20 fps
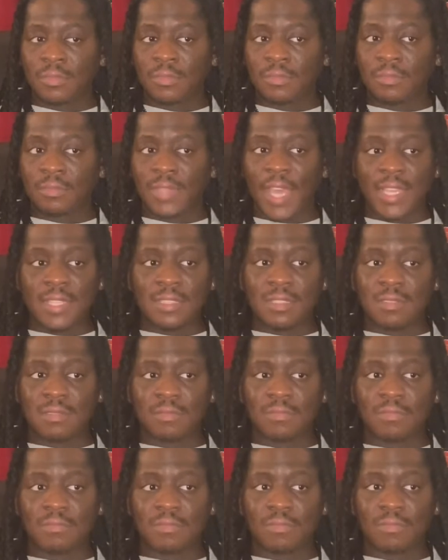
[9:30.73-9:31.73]
that's,
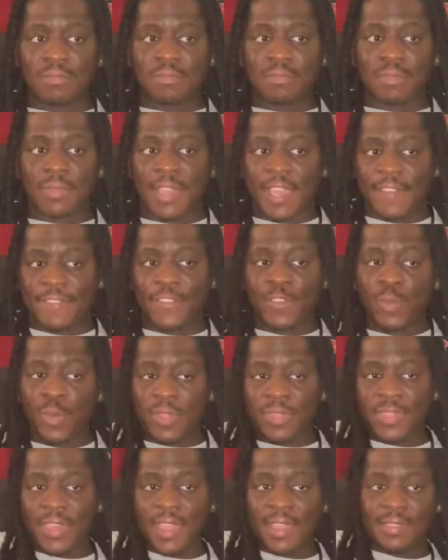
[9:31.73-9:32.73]
if you would
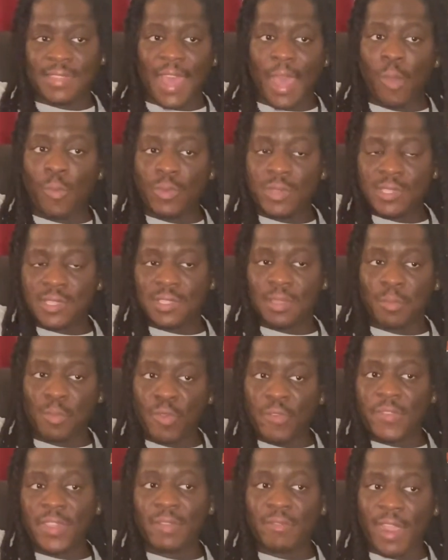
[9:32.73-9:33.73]
think that was the
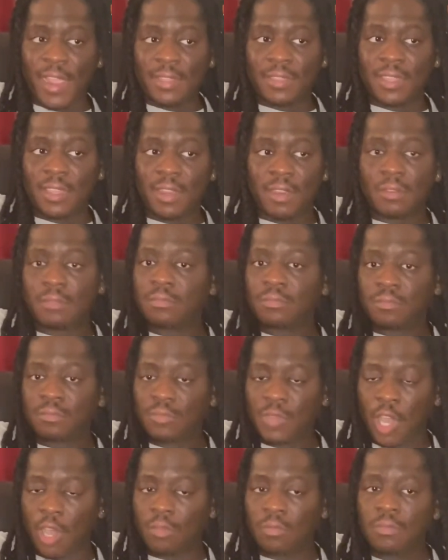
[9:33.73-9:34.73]
movie right there,
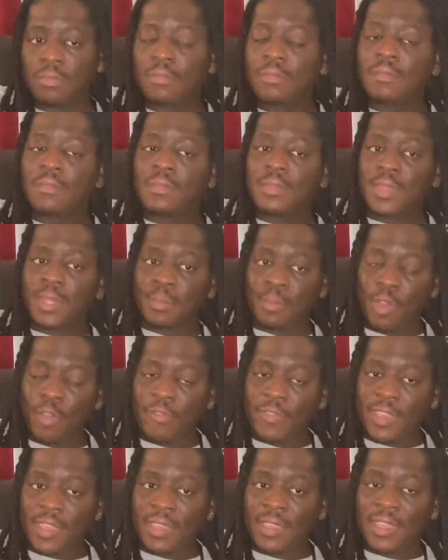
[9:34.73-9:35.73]
no. The
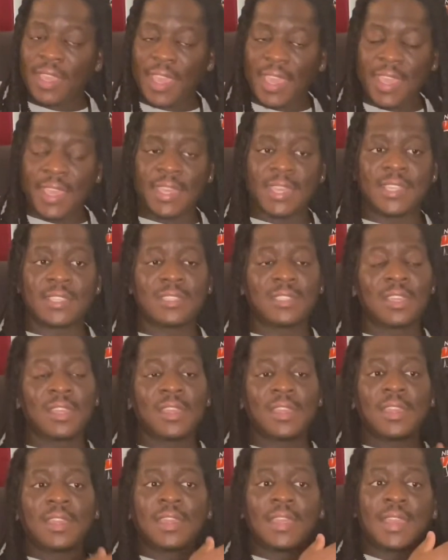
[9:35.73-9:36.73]
movie is
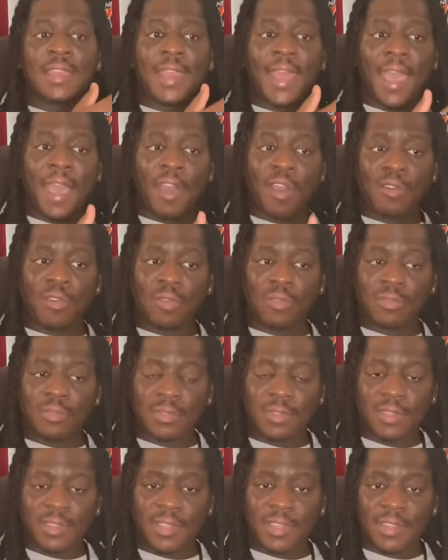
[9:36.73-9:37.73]
now
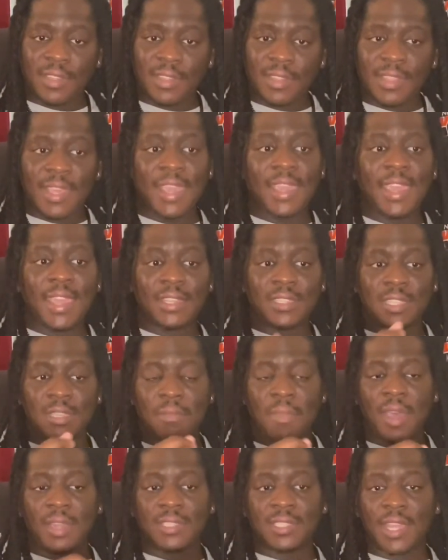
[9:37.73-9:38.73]
they get to
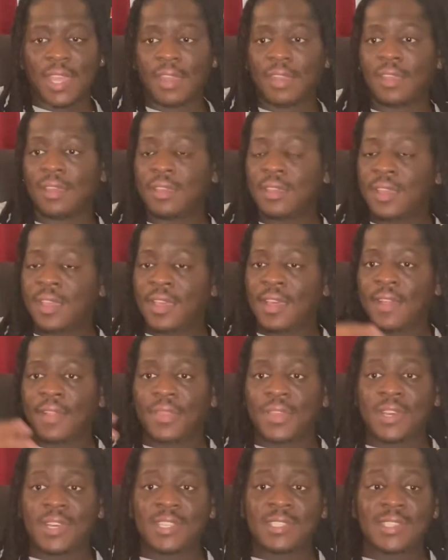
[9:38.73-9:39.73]
Montana.
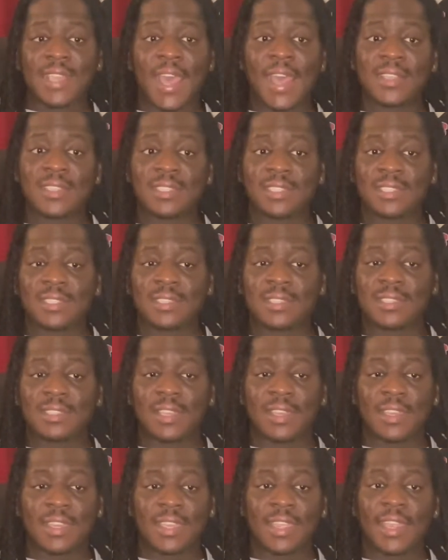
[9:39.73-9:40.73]
The assassins
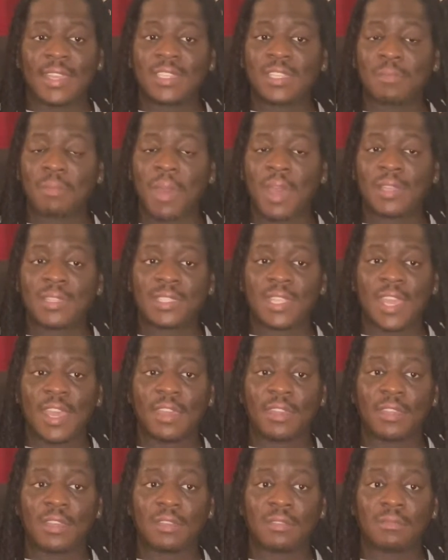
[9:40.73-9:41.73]
get to
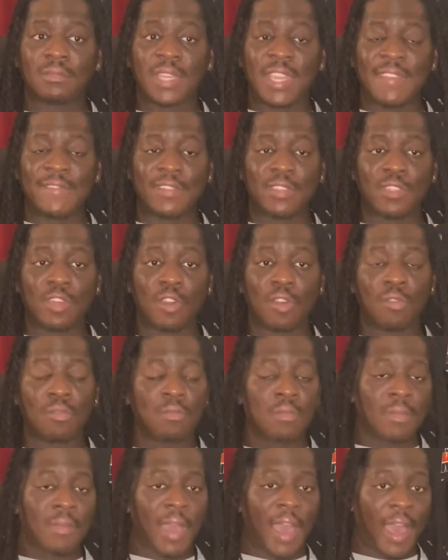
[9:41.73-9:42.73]
Montana, even though
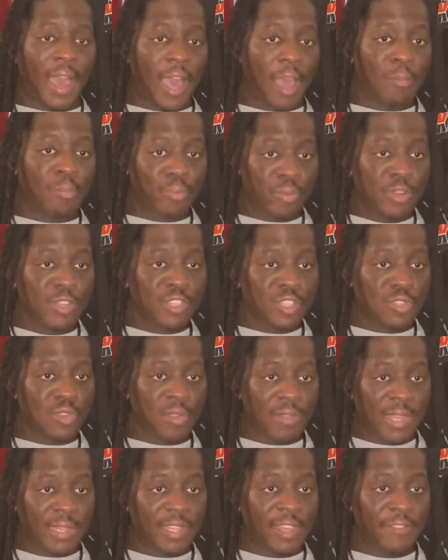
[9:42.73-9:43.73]
I'm pretty sure
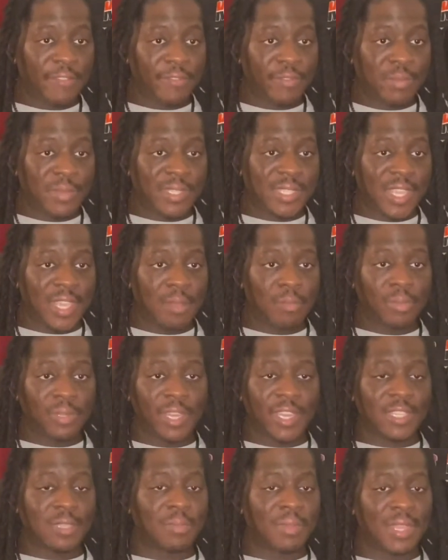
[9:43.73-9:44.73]
they left from the same
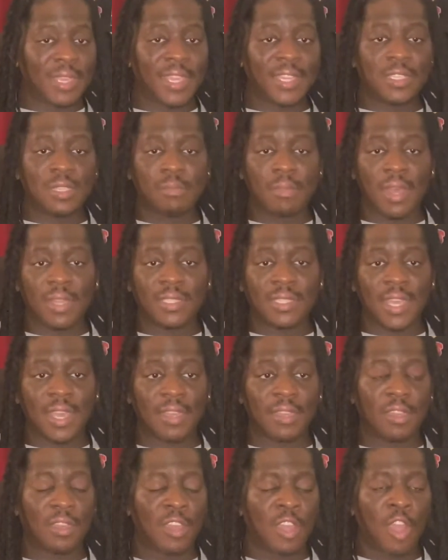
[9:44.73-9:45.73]
place, but they get to
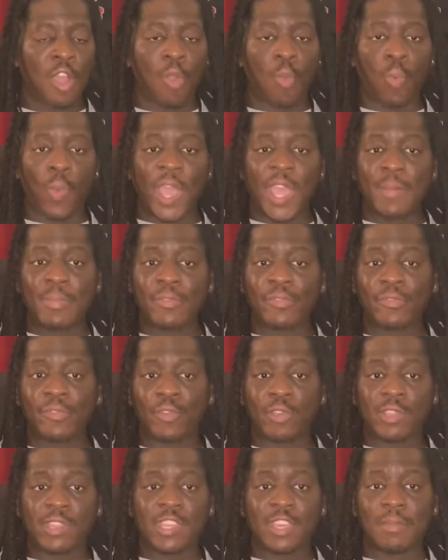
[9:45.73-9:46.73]
Montana way before
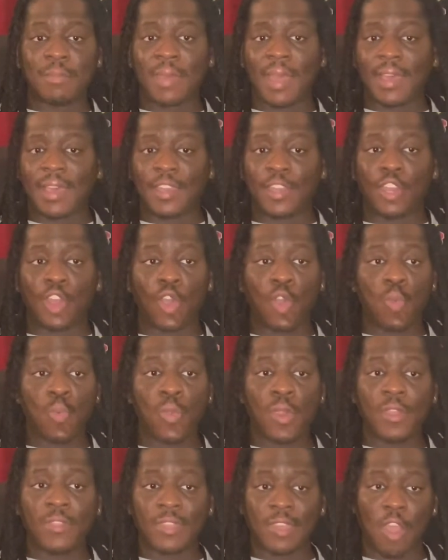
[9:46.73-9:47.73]
them, know
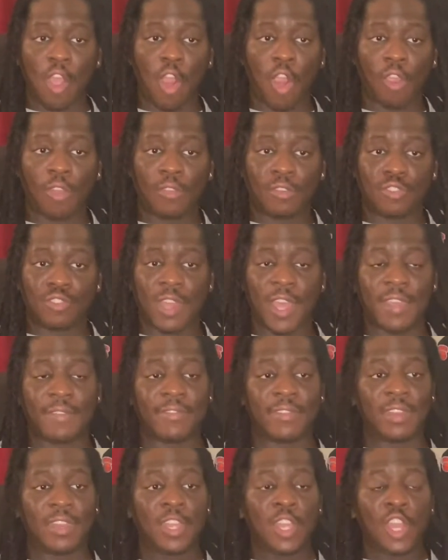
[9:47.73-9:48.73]
where the car they're
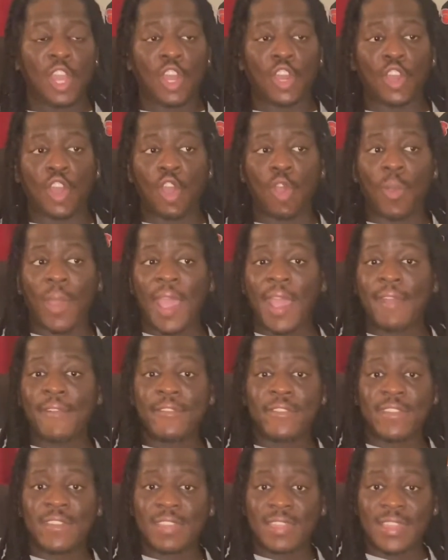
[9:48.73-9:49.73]
driving, know
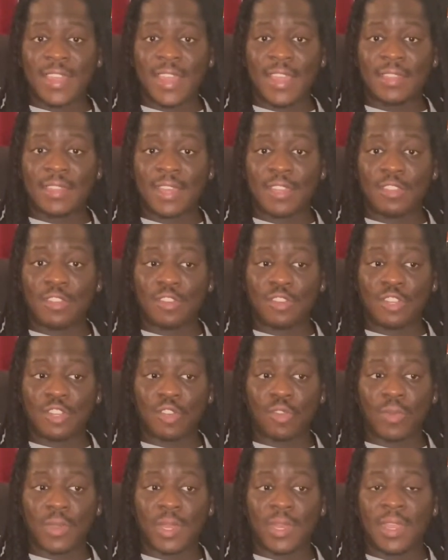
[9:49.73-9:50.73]
everything that they're
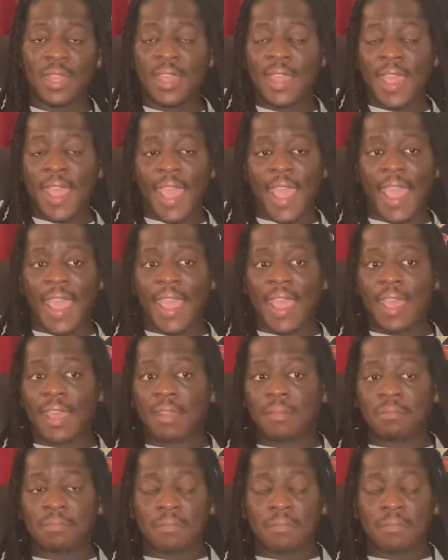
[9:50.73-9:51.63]
doing, and